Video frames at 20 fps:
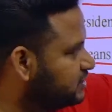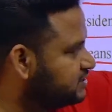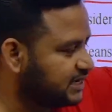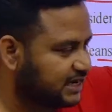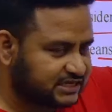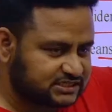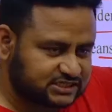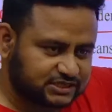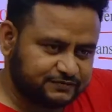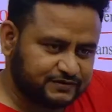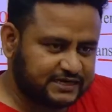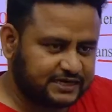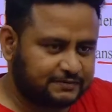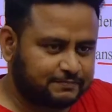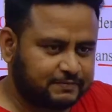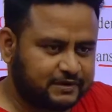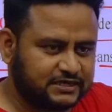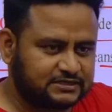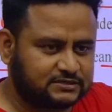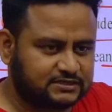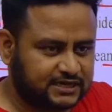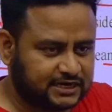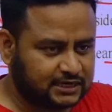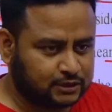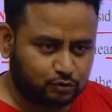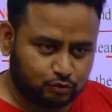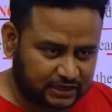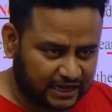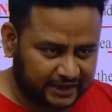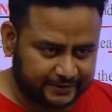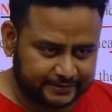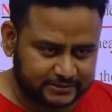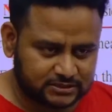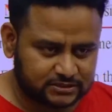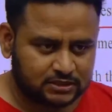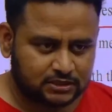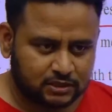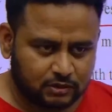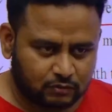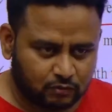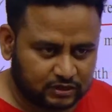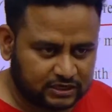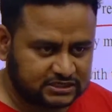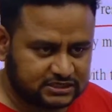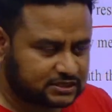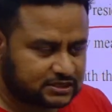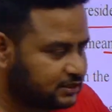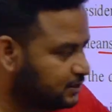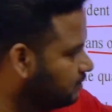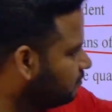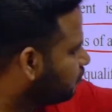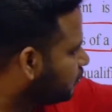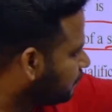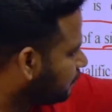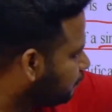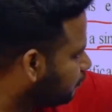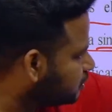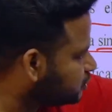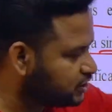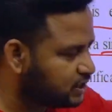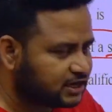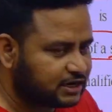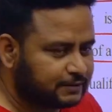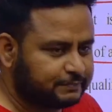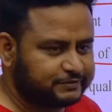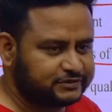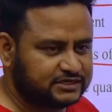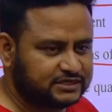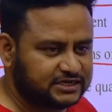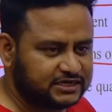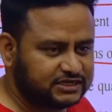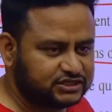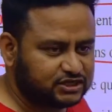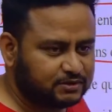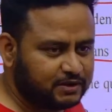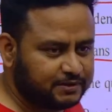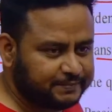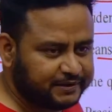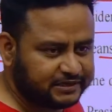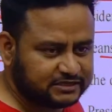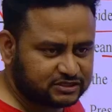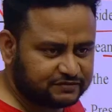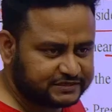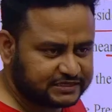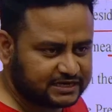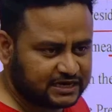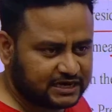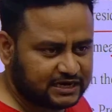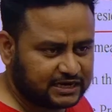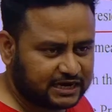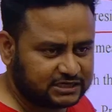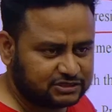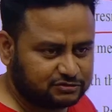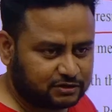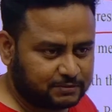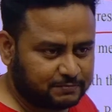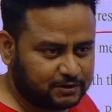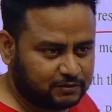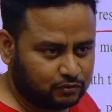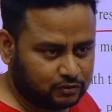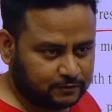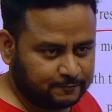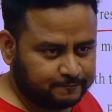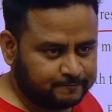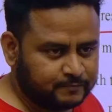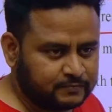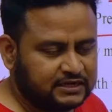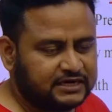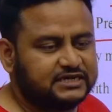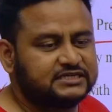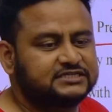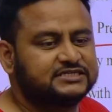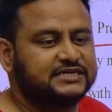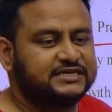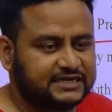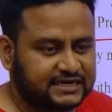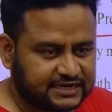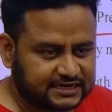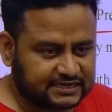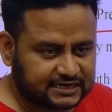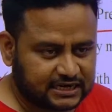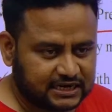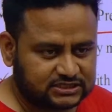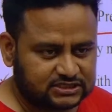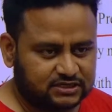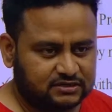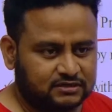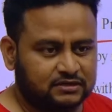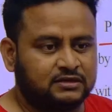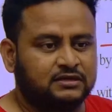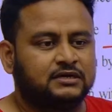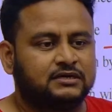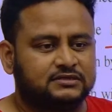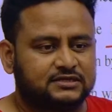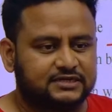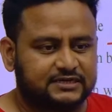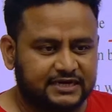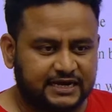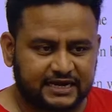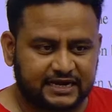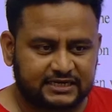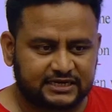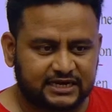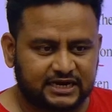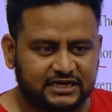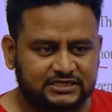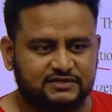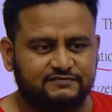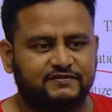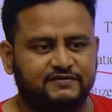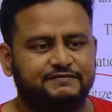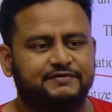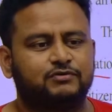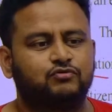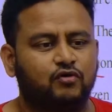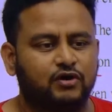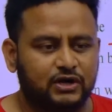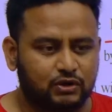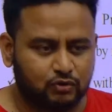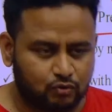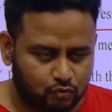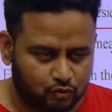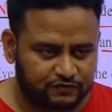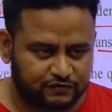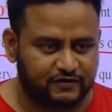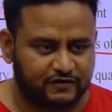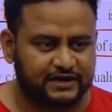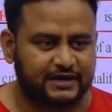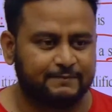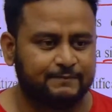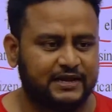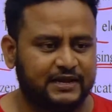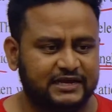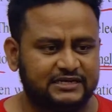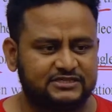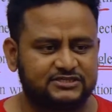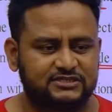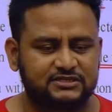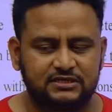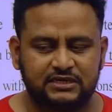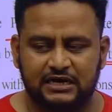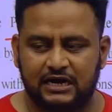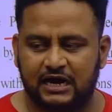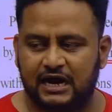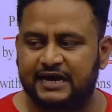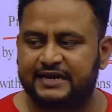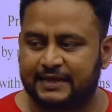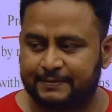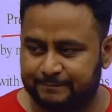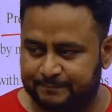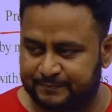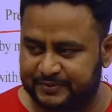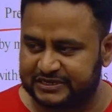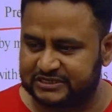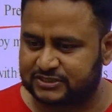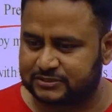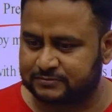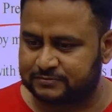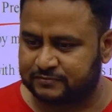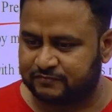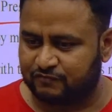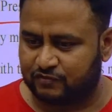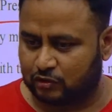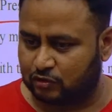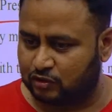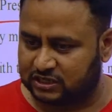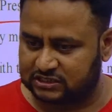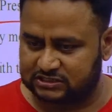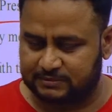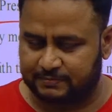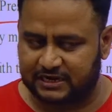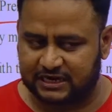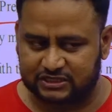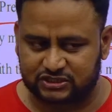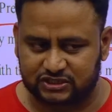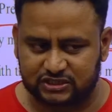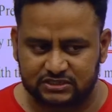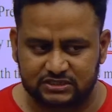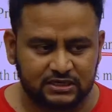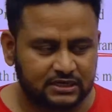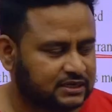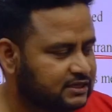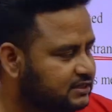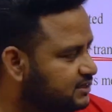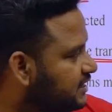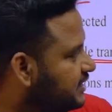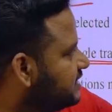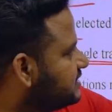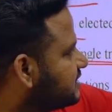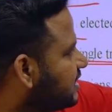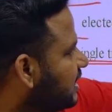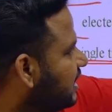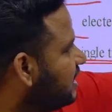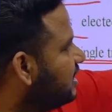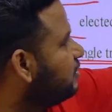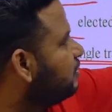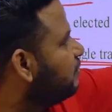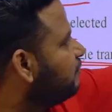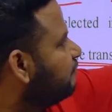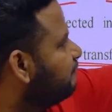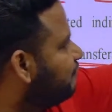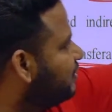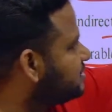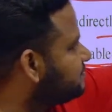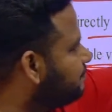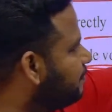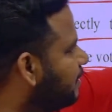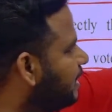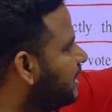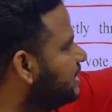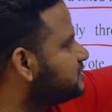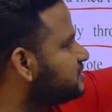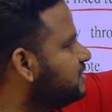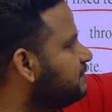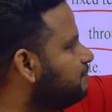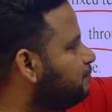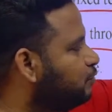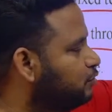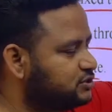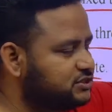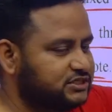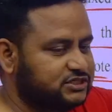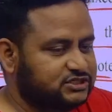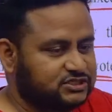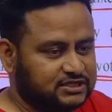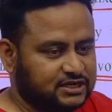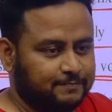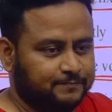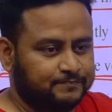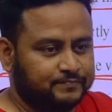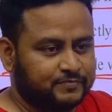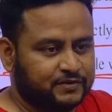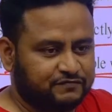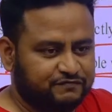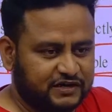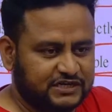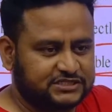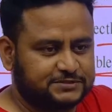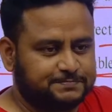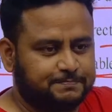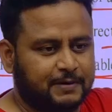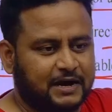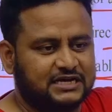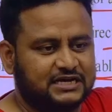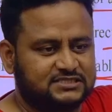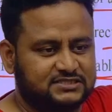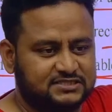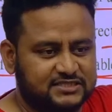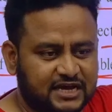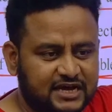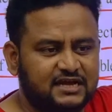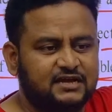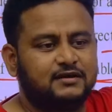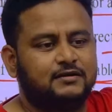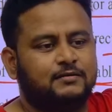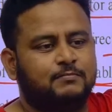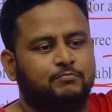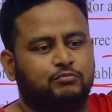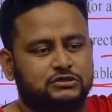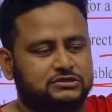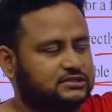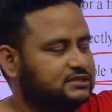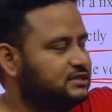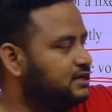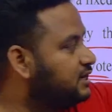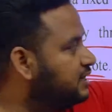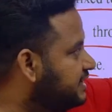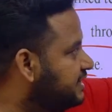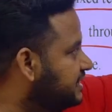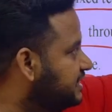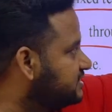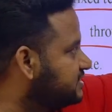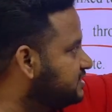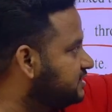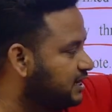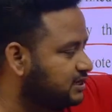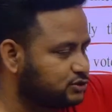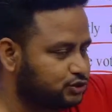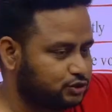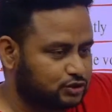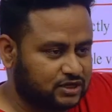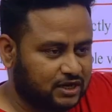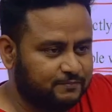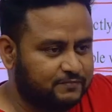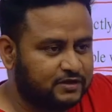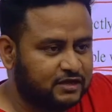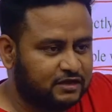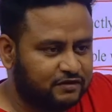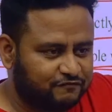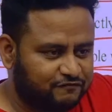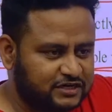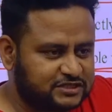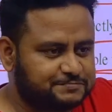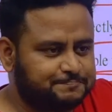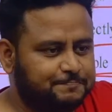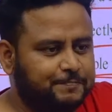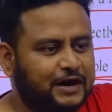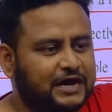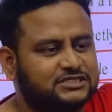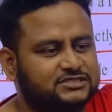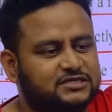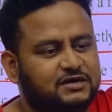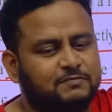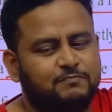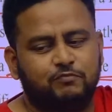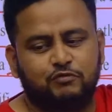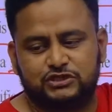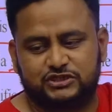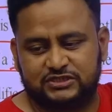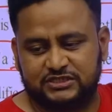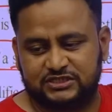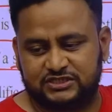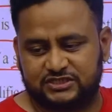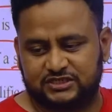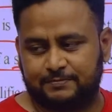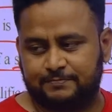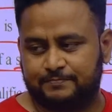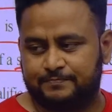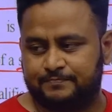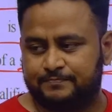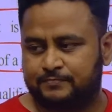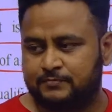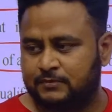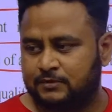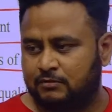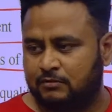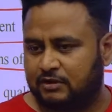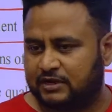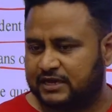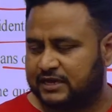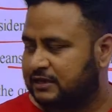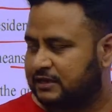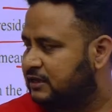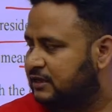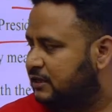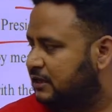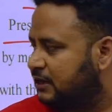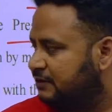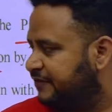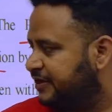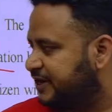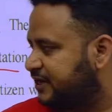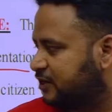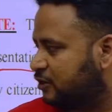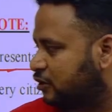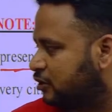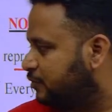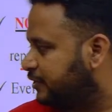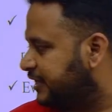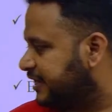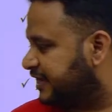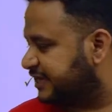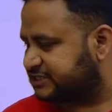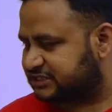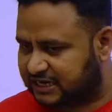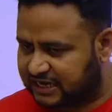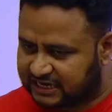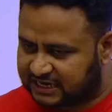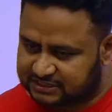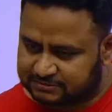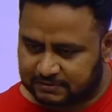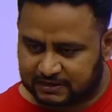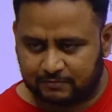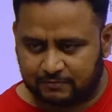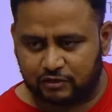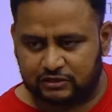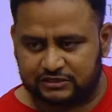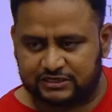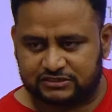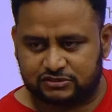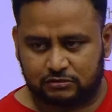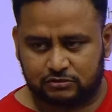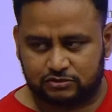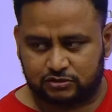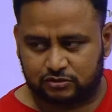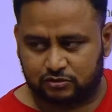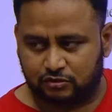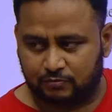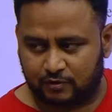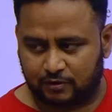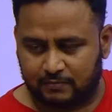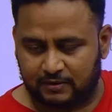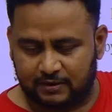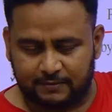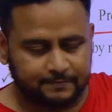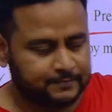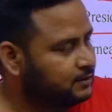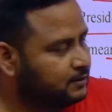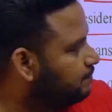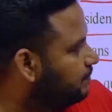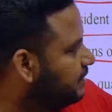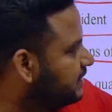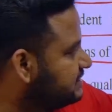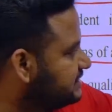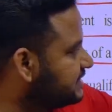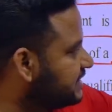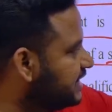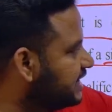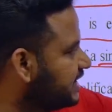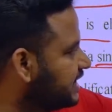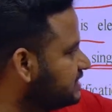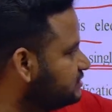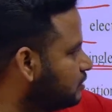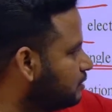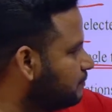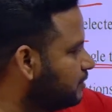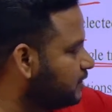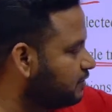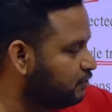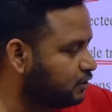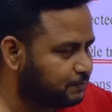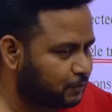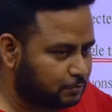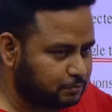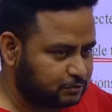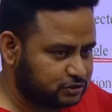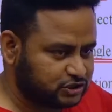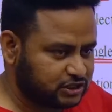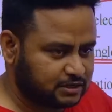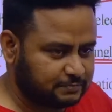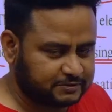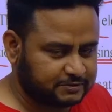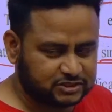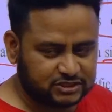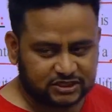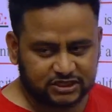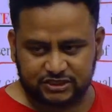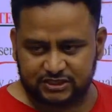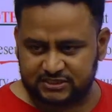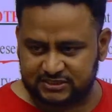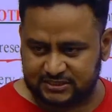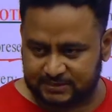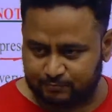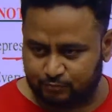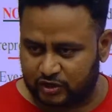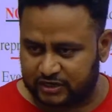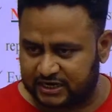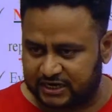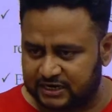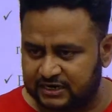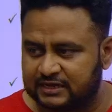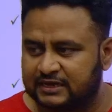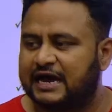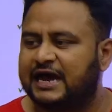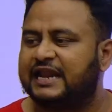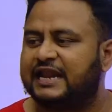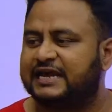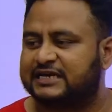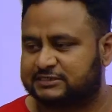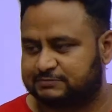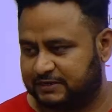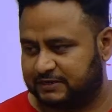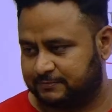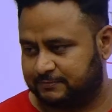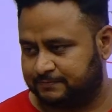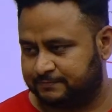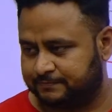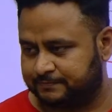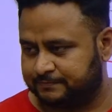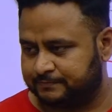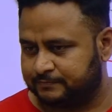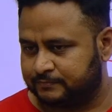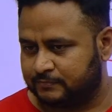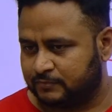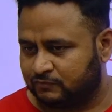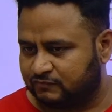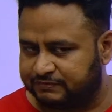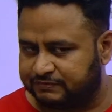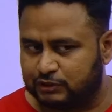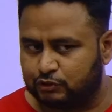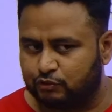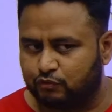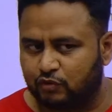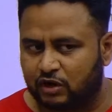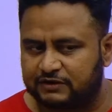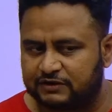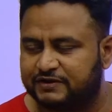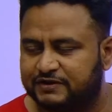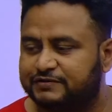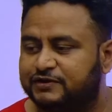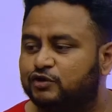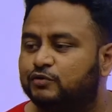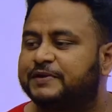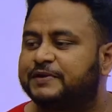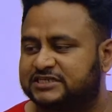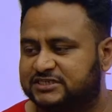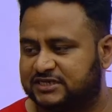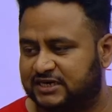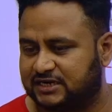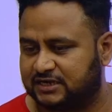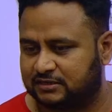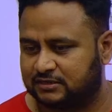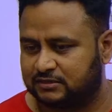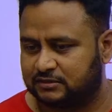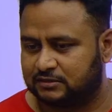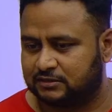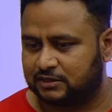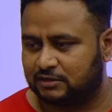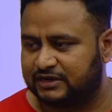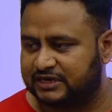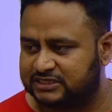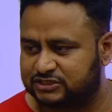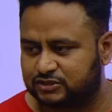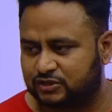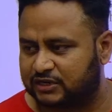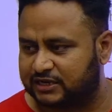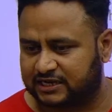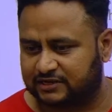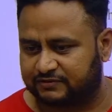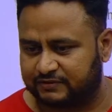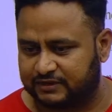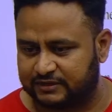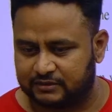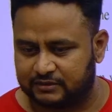election will take place? There are two types. One is proportional representation by means of single transferable vote. That is indirect election. The direct election, where we go and vote for MLAs or MPs for Lok Sabha elections, that is called first past the post system. First past the post. TH da should come. First past the post system. Okay. When I talk about election, I will explain about this also, no problem. But single transferable vote, proportional representation is important, I will explain. When we do what? When we do president. Now it is not required.